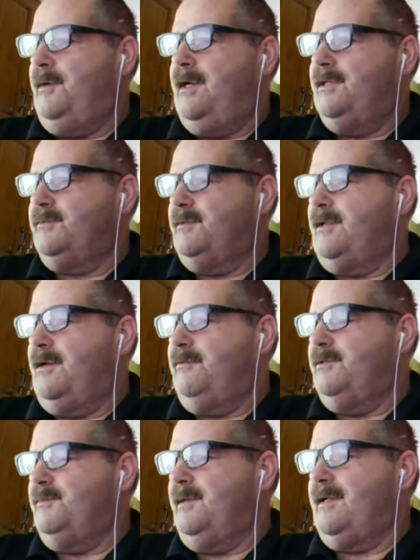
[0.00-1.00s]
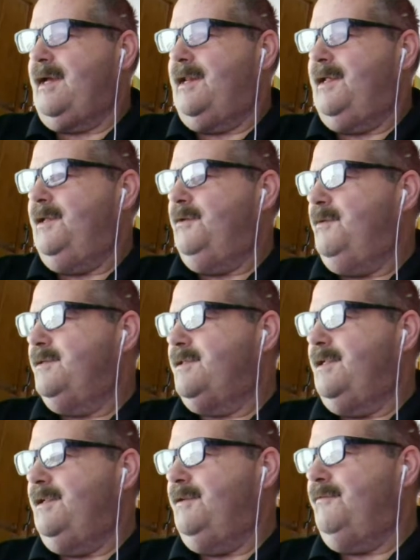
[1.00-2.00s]
my husband always been kind of
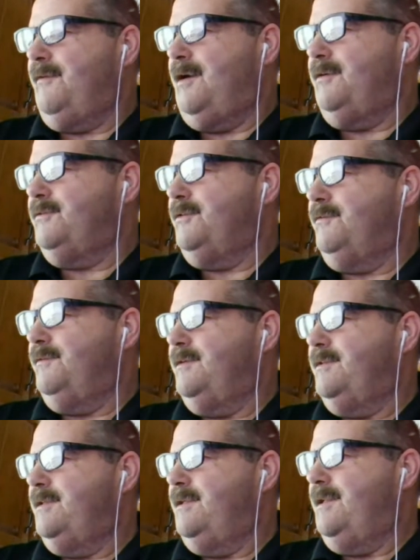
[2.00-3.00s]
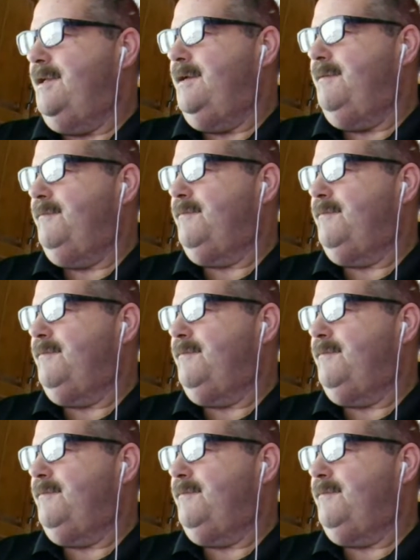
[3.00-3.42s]
interested in the fire service, and